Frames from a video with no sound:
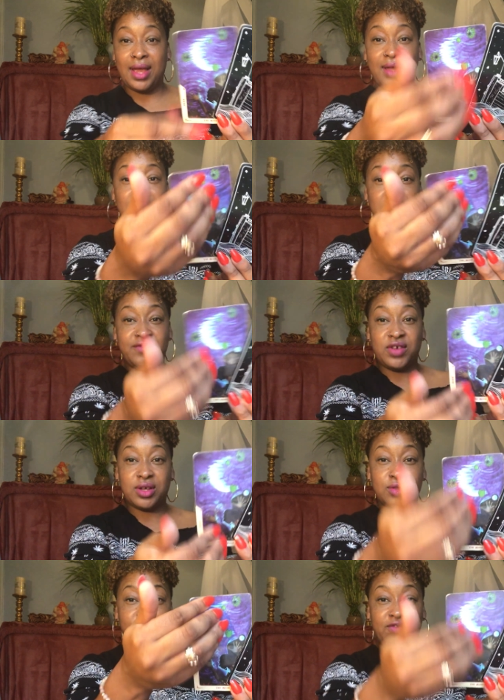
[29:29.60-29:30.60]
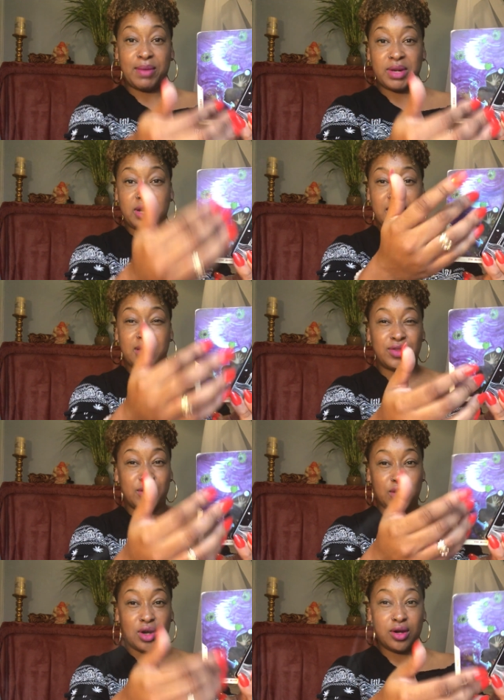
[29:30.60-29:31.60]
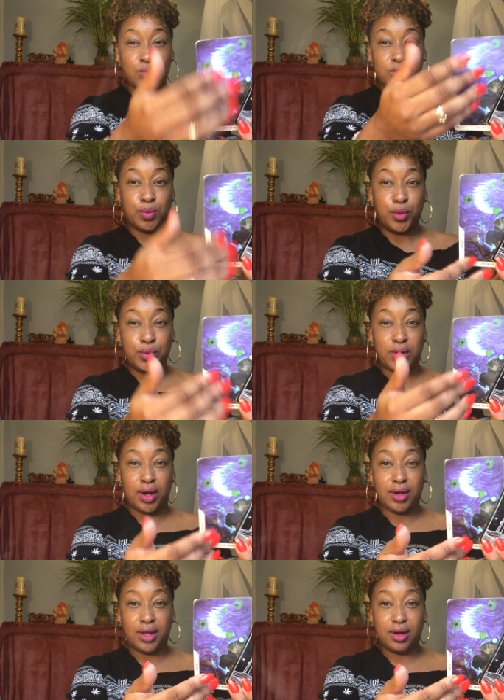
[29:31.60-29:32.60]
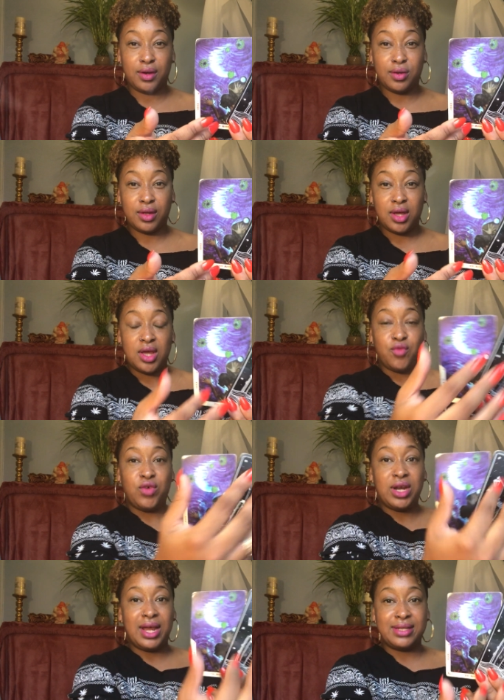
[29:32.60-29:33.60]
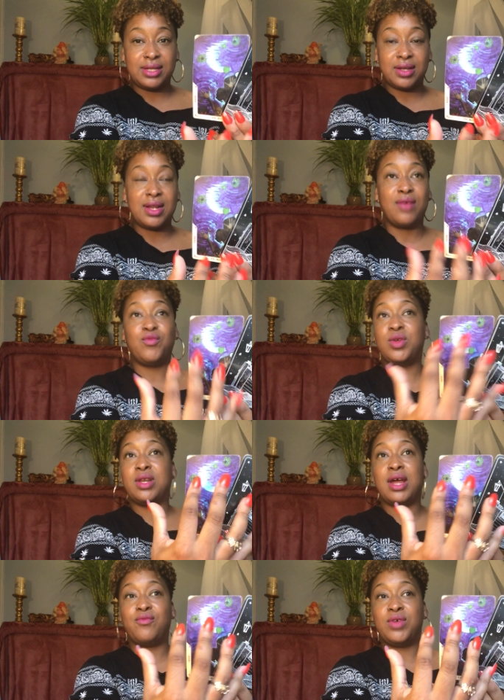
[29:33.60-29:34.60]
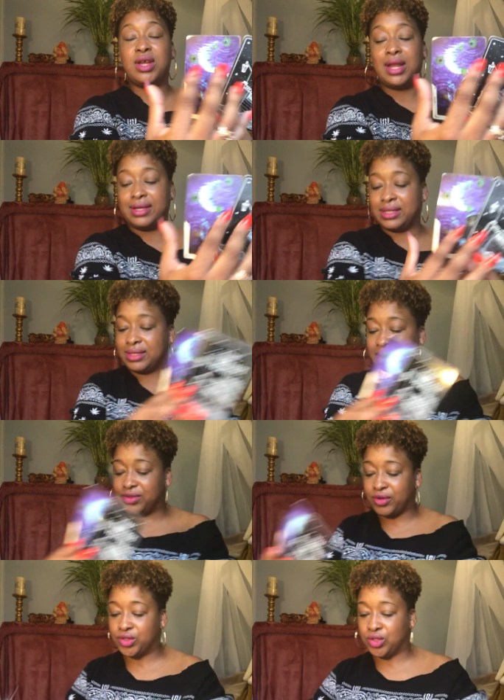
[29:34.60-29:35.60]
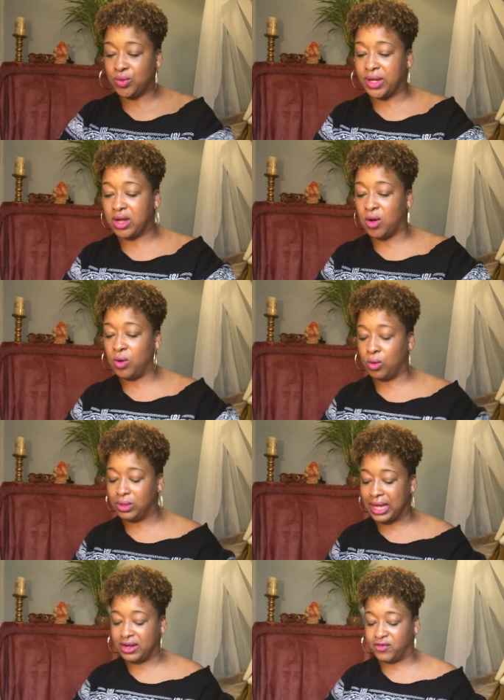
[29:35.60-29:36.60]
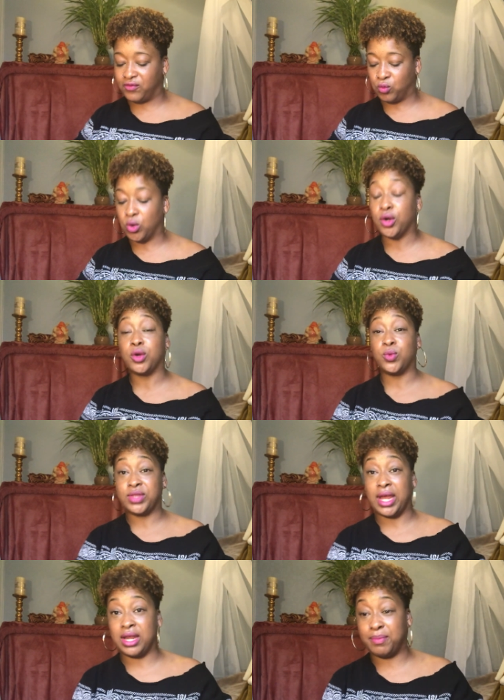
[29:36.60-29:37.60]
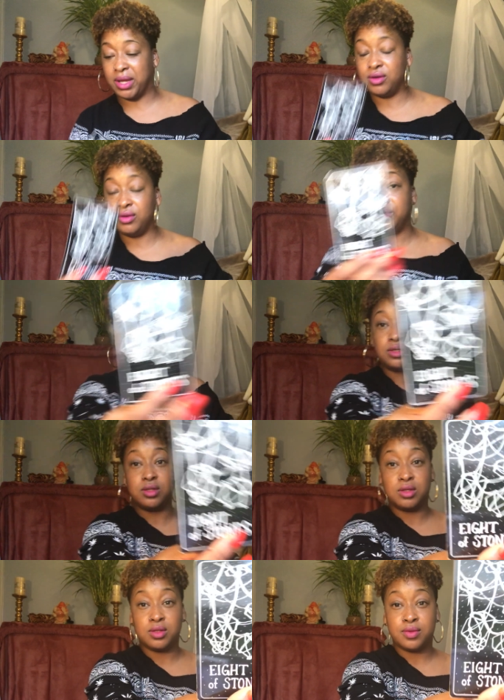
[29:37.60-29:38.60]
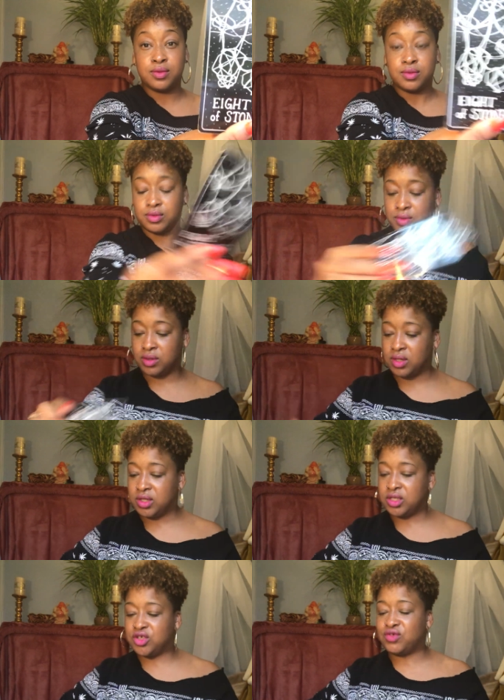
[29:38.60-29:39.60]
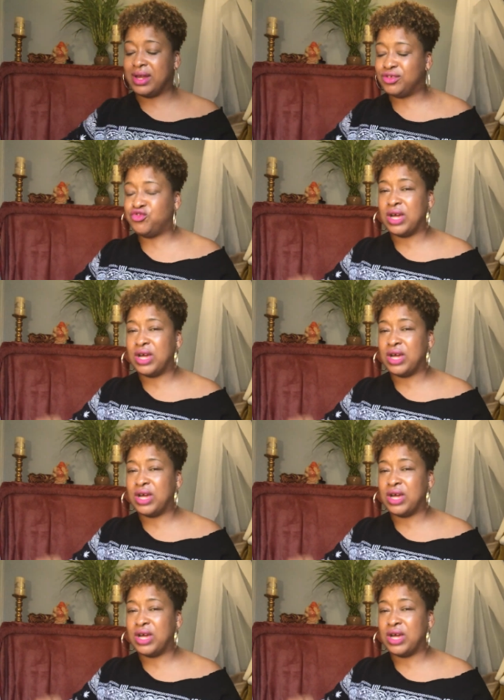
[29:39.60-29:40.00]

and leaving the feminine in the dark with the moon card here realizing not not realizing that they're doing a whole lot of work with the eight of pentacles to try and